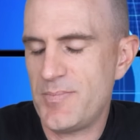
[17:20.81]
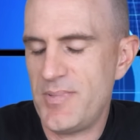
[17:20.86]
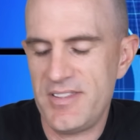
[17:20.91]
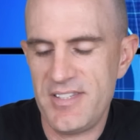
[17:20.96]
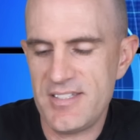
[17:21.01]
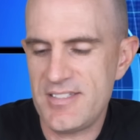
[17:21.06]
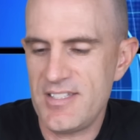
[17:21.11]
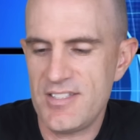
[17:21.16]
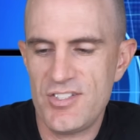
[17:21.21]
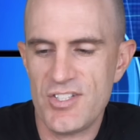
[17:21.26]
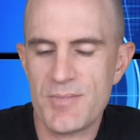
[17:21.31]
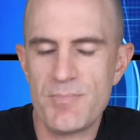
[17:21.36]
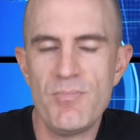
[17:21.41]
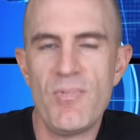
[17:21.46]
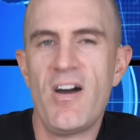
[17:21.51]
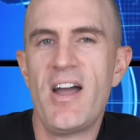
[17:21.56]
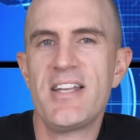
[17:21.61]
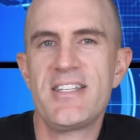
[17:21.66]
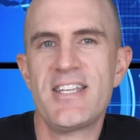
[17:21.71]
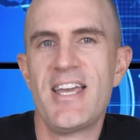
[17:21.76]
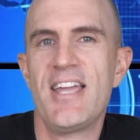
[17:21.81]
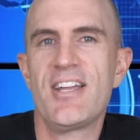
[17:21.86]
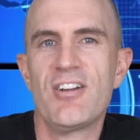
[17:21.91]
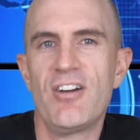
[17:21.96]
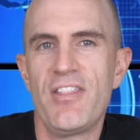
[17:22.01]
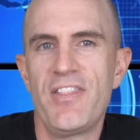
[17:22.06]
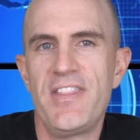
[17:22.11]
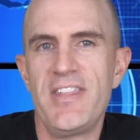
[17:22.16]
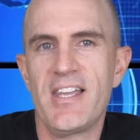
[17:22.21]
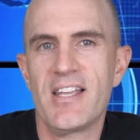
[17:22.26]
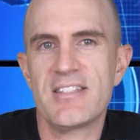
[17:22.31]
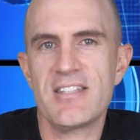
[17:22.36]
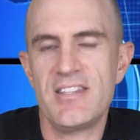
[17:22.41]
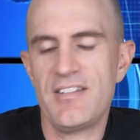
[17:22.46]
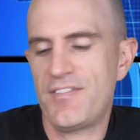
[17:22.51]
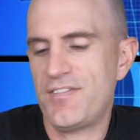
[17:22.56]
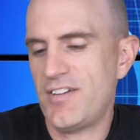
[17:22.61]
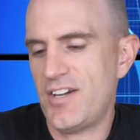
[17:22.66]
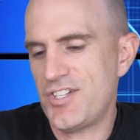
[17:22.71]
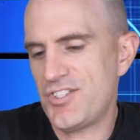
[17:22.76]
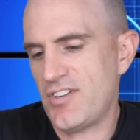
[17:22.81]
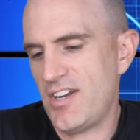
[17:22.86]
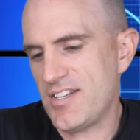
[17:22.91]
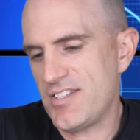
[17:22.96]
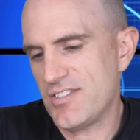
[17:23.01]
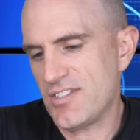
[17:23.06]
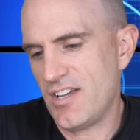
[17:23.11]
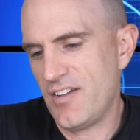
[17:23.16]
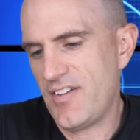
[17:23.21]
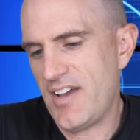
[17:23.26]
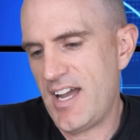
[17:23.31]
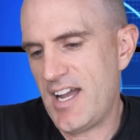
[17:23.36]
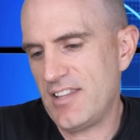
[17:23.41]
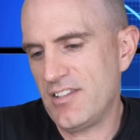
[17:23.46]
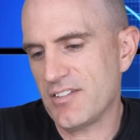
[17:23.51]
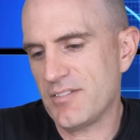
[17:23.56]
but this is just my take on things and the frustrations I've had.